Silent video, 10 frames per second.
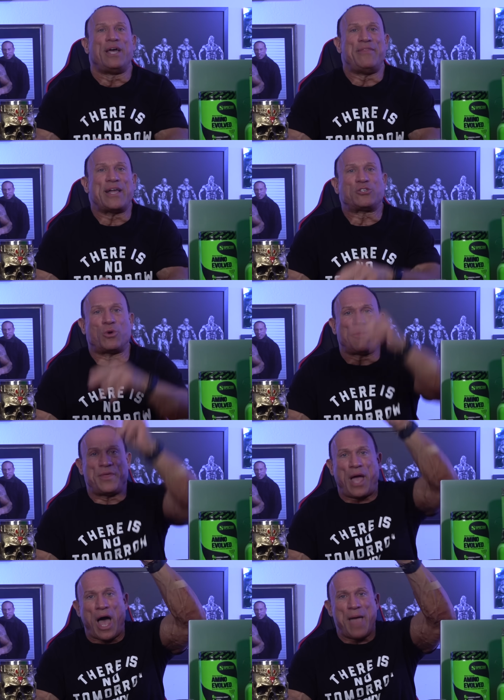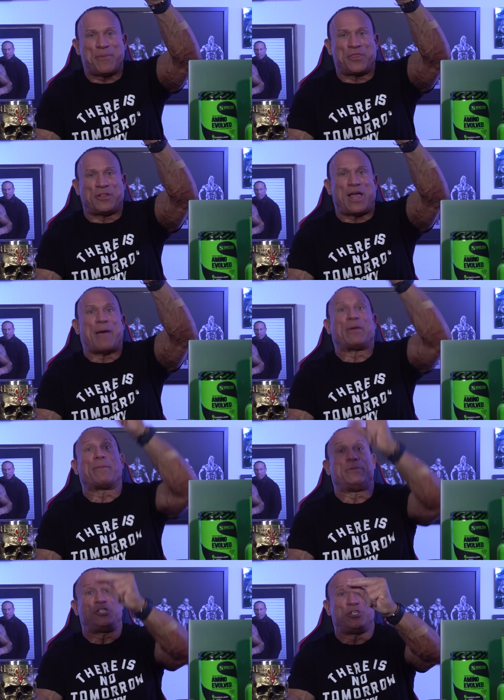And that's called the
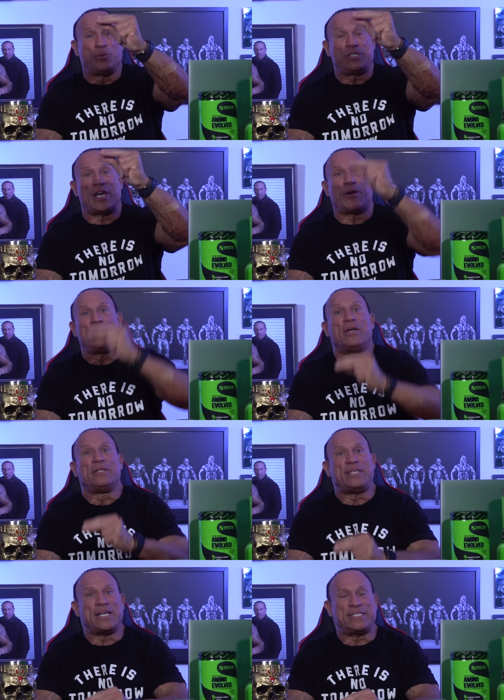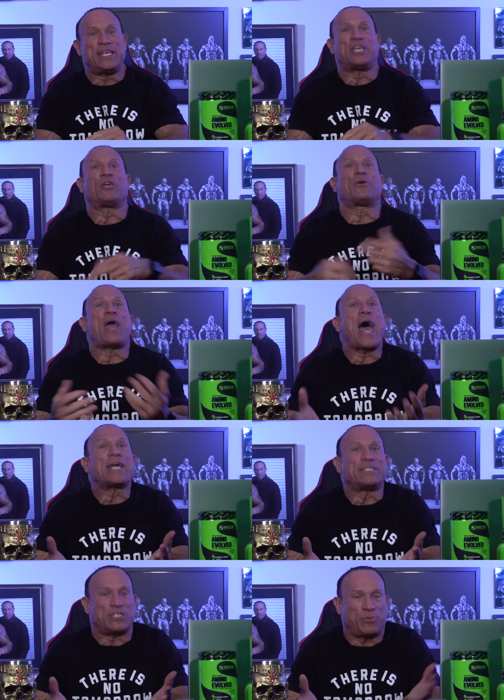hypothalamic pituitary testicular
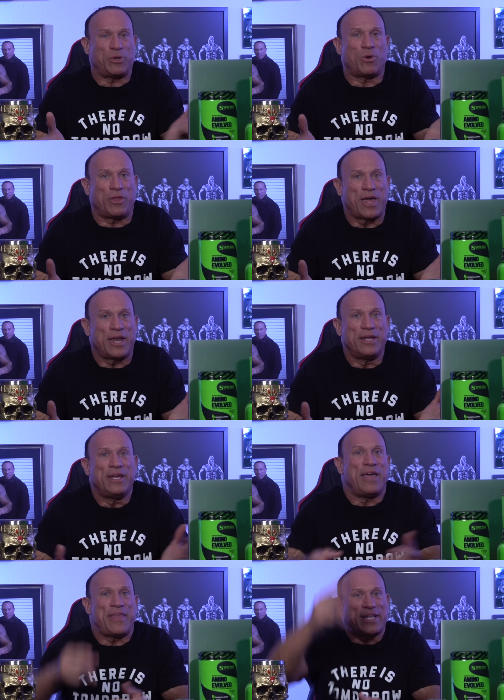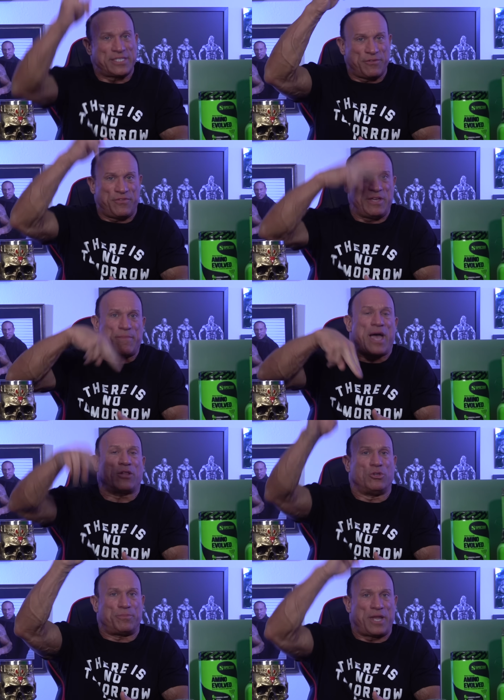axis, we call that. And that's the
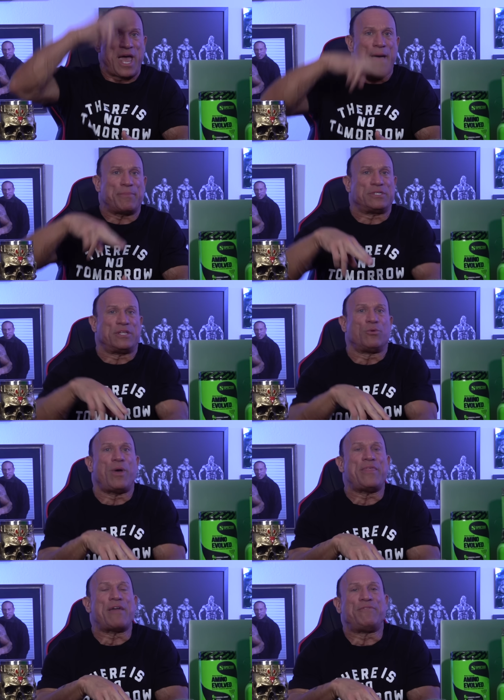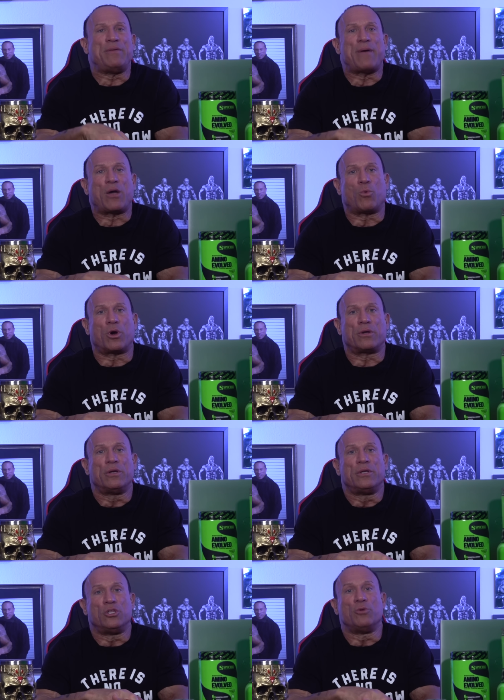feedback loop that happens. And the way that feedback work,
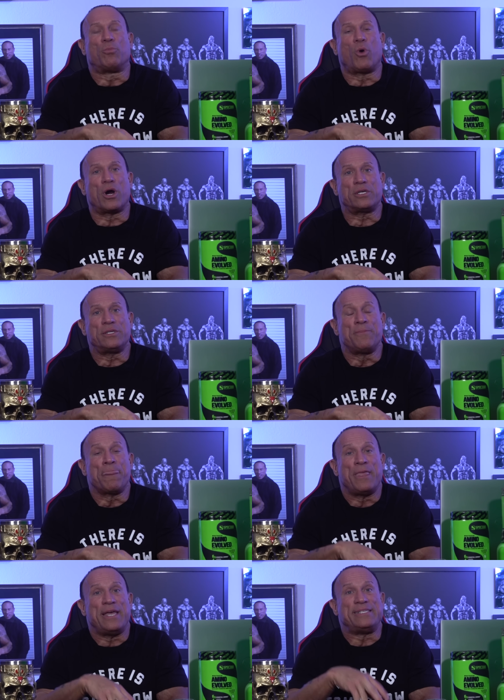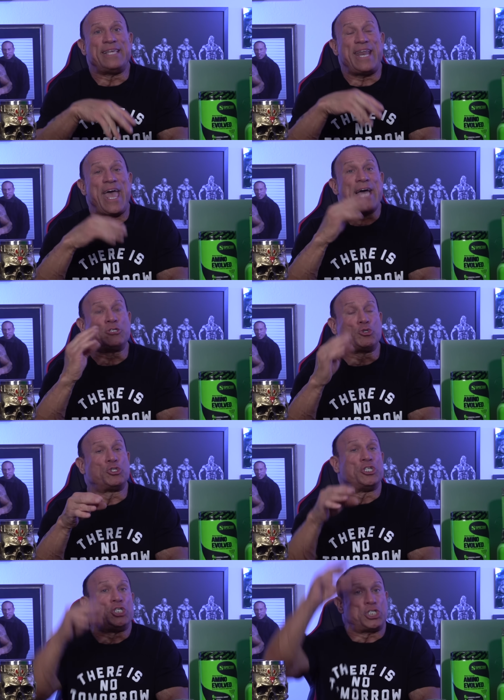loop works is that
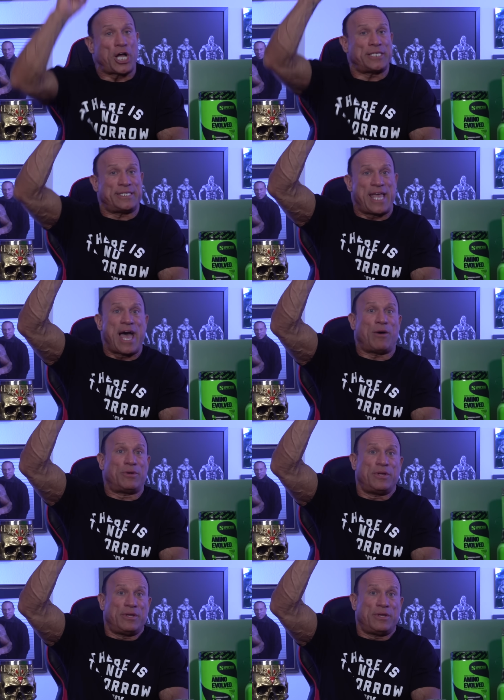estrogen shuts down